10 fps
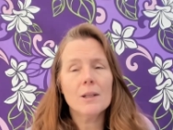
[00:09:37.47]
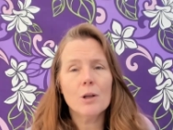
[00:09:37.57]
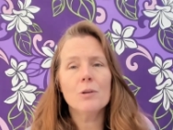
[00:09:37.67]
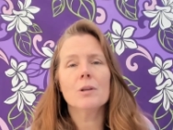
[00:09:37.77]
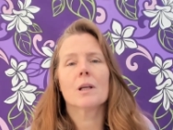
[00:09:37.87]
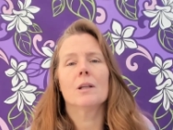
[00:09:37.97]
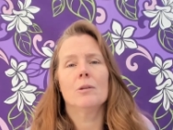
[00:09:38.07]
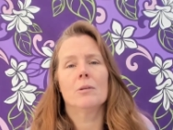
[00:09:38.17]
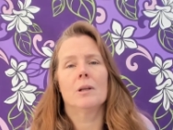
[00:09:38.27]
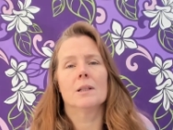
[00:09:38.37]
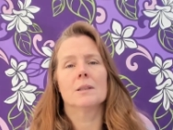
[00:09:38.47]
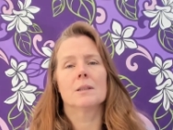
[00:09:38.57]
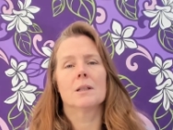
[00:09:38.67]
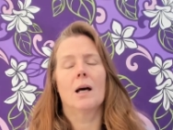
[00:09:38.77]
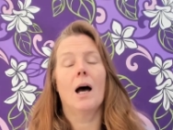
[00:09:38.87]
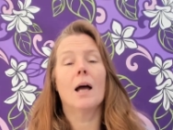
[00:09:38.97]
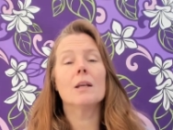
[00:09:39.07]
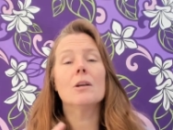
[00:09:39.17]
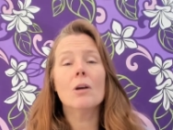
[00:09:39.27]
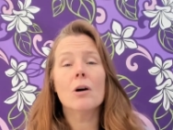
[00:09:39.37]
I know you can do this. I
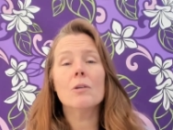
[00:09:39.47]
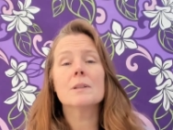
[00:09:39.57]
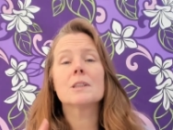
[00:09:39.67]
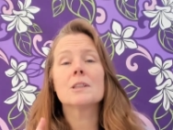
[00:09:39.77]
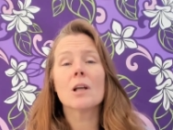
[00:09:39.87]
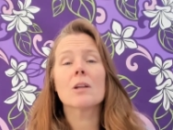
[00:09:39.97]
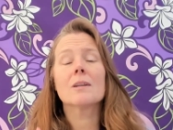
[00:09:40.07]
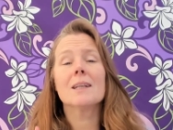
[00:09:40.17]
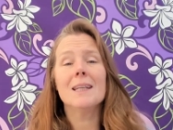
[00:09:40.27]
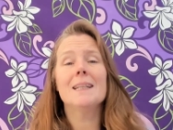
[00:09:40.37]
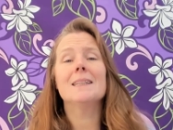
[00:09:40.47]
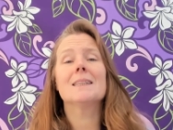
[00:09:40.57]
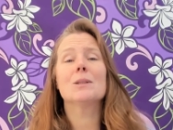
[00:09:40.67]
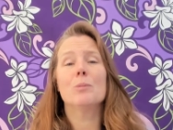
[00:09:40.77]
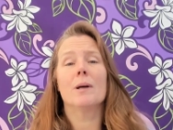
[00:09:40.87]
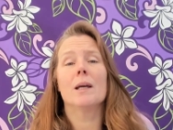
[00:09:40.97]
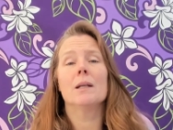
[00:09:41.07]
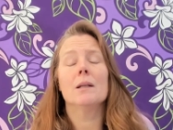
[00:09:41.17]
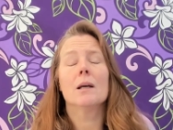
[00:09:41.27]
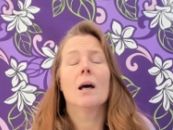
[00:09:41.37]
know it's not the easy
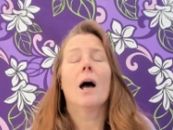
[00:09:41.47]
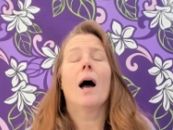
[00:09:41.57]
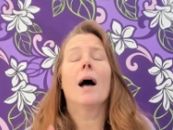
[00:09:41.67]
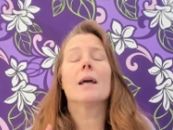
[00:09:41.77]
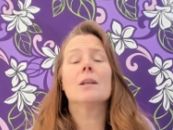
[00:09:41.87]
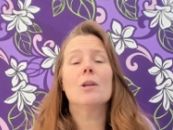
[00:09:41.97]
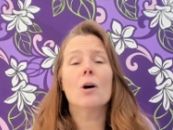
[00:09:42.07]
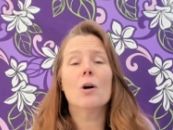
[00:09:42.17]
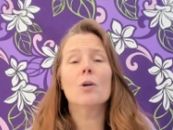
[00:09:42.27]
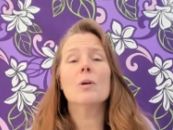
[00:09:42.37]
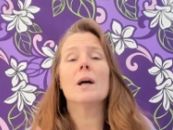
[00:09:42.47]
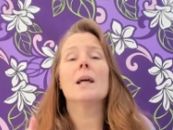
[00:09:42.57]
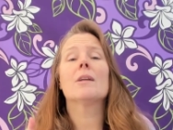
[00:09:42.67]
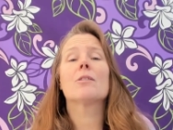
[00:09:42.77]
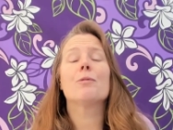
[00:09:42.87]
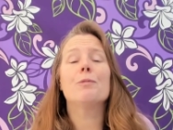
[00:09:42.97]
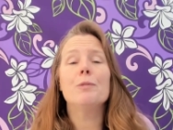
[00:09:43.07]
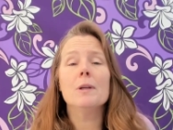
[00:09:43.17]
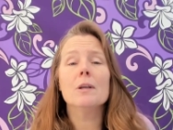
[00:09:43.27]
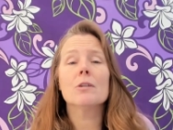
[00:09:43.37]
way. I know it
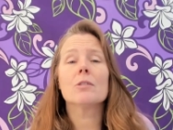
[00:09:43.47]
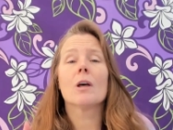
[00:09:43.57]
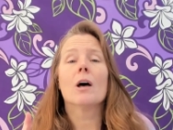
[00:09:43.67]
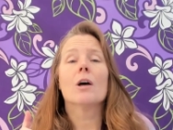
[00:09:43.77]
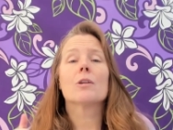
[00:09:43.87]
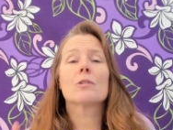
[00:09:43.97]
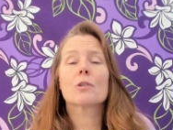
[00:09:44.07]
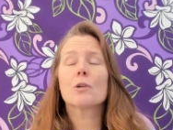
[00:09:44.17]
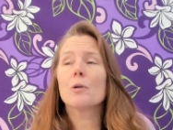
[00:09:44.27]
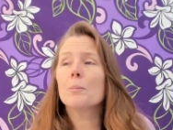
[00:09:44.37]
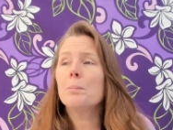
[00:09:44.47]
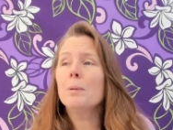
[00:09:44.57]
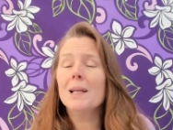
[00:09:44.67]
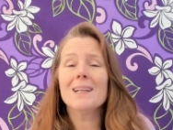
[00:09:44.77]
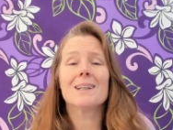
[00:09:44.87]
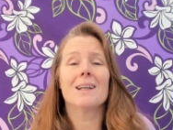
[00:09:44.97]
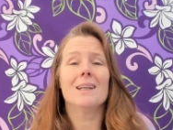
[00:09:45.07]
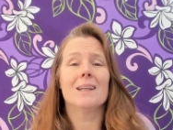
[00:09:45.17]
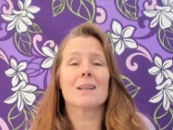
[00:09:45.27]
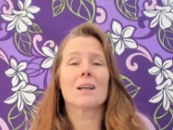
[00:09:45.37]
feels
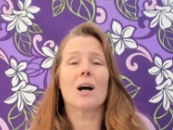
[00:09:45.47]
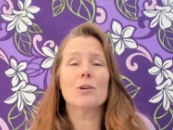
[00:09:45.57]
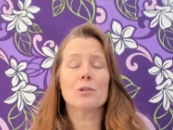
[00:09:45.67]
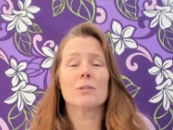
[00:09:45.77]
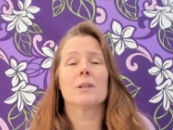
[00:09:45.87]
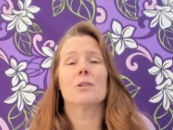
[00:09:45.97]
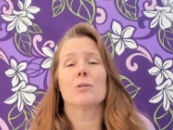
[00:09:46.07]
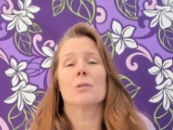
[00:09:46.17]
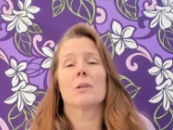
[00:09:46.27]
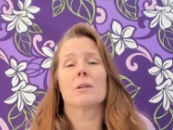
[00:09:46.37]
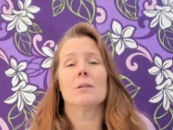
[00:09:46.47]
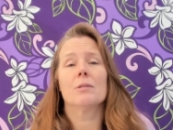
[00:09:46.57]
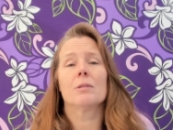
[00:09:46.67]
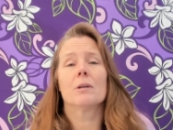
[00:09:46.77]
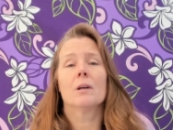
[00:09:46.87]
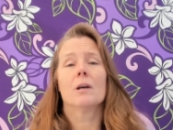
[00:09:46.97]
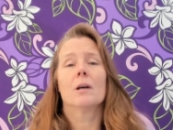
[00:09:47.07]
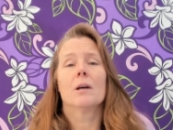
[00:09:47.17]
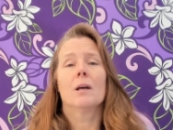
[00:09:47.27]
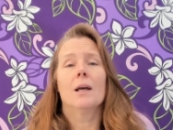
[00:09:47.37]
completely counterintuitive.
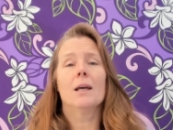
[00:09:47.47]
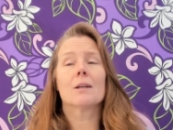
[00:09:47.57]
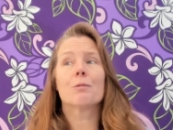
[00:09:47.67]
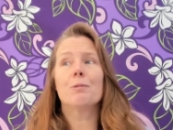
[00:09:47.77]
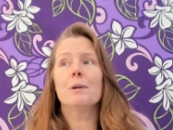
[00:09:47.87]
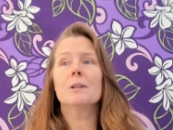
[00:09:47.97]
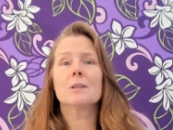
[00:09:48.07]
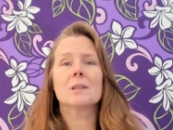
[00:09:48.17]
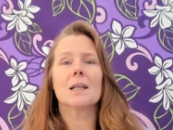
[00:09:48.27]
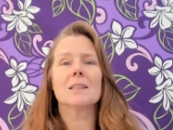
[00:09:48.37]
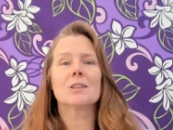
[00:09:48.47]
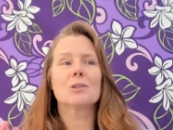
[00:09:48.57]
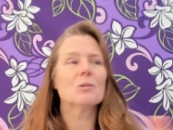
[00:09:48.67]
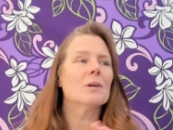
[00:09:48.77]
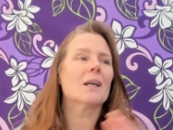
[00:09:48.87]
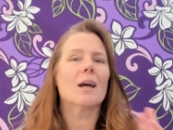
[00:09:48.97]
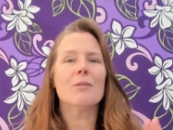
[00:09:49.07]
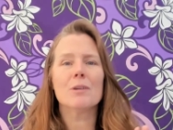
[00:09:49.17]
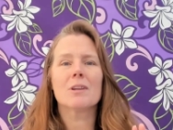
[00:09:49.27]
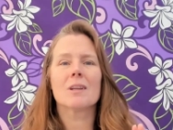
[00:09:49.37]
It feels as doing
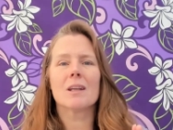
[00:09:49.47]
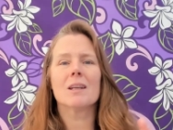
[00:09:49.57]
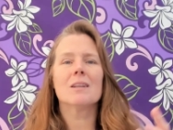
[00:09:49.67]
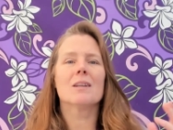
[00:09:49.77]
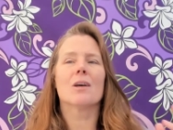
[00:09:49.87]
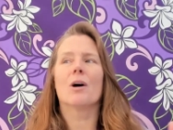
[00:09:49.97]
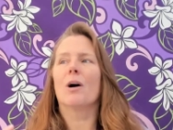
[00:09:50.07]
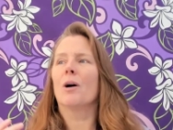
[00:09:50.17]
everything